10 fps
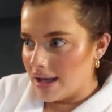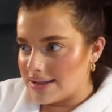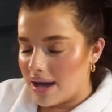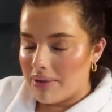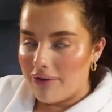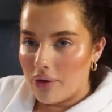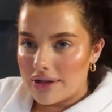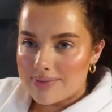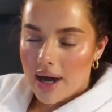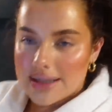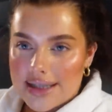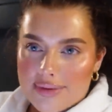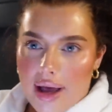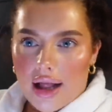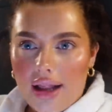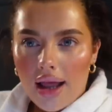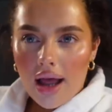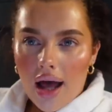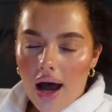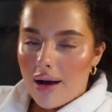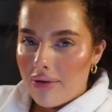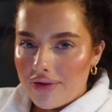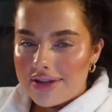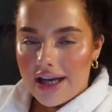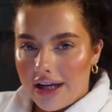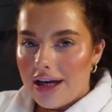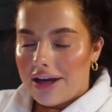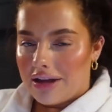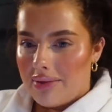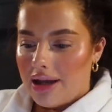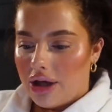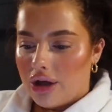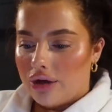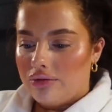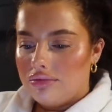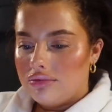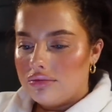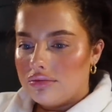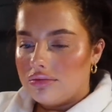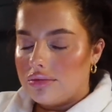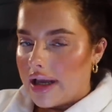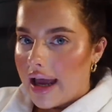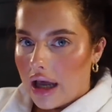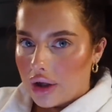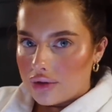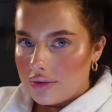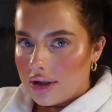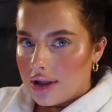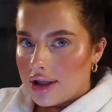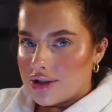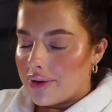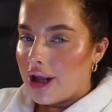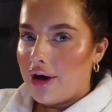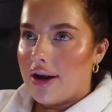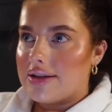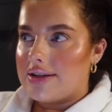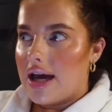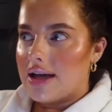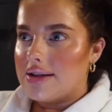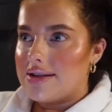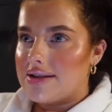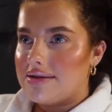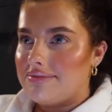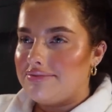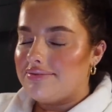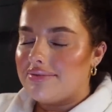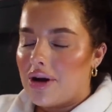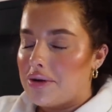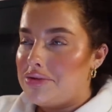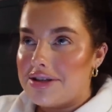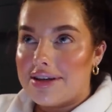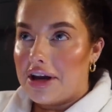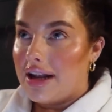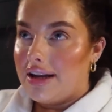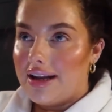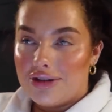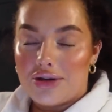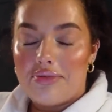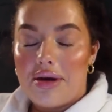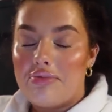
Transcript: Tell me if you're this person as well. I'm obviously gonna look at the menu now. So when I go downstairs, I'm just going to literally be